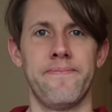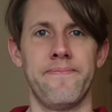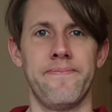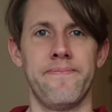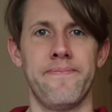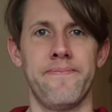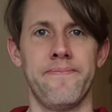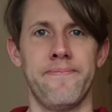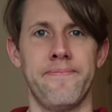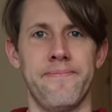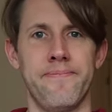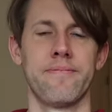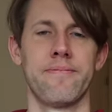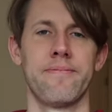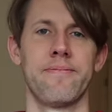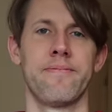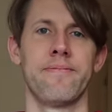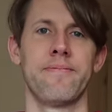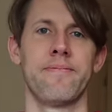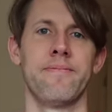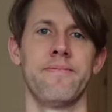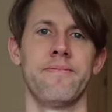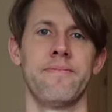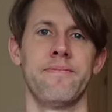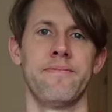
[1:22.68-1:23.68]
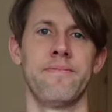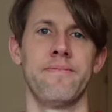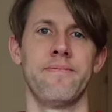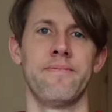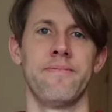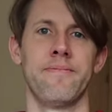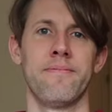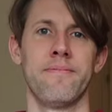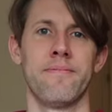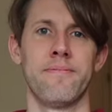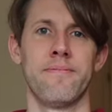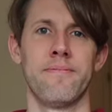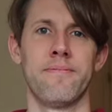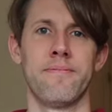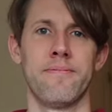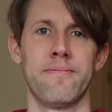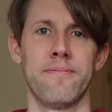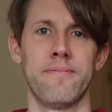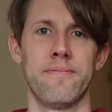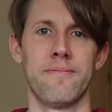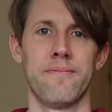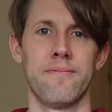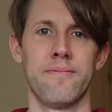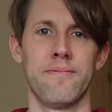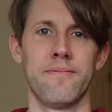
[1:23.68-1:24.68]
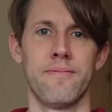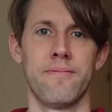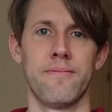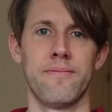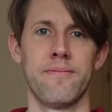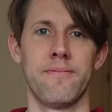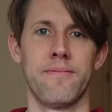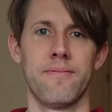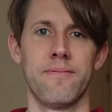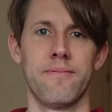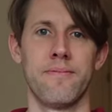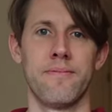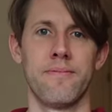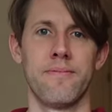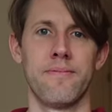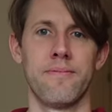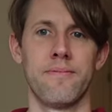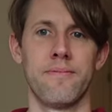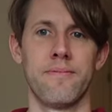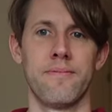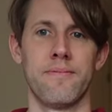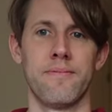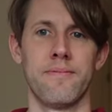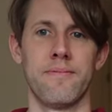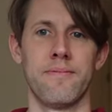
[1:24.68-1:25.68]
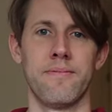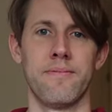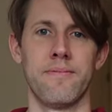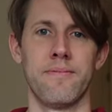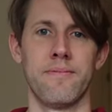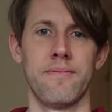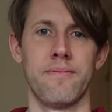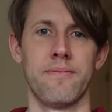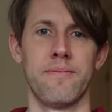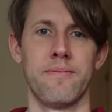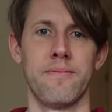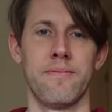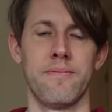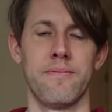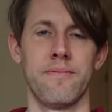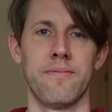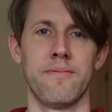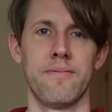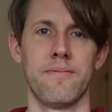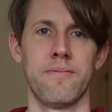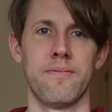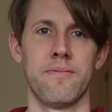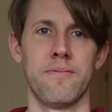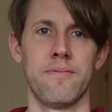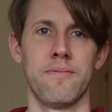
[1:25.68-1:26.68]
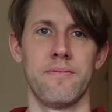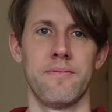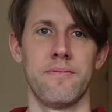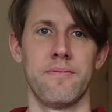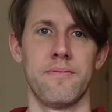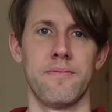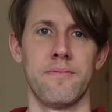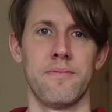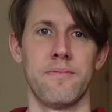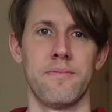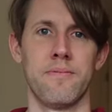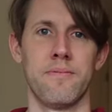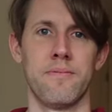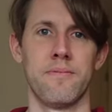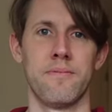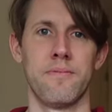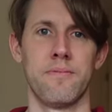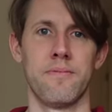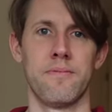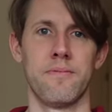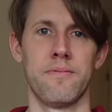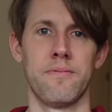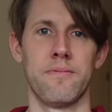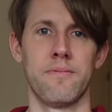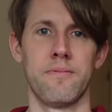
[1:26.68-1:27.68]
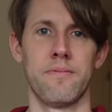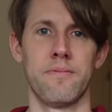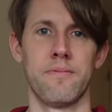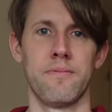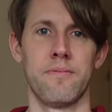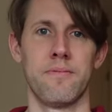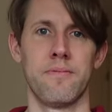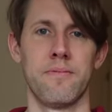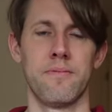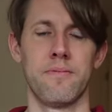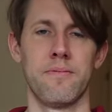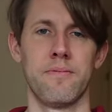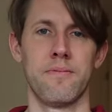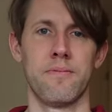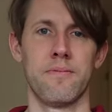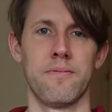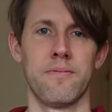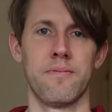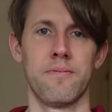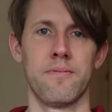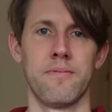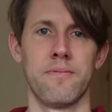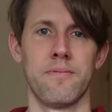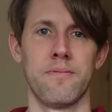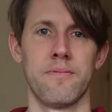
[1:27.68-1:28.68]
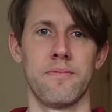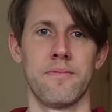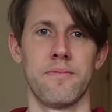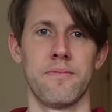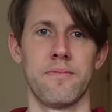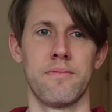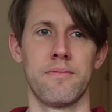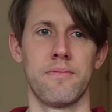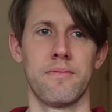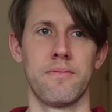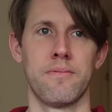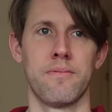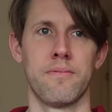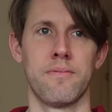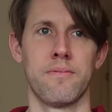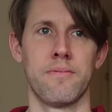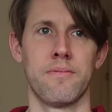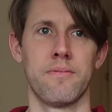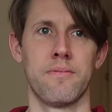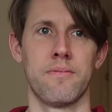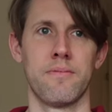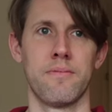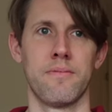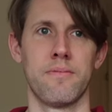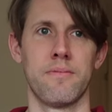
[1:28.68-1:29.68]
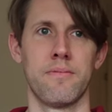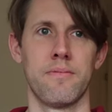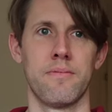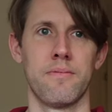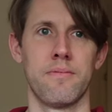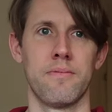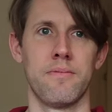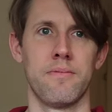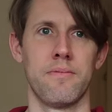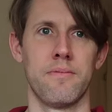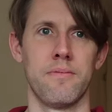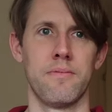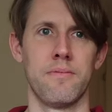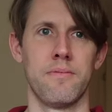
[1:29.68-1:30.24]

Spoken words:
The person shown says nothing.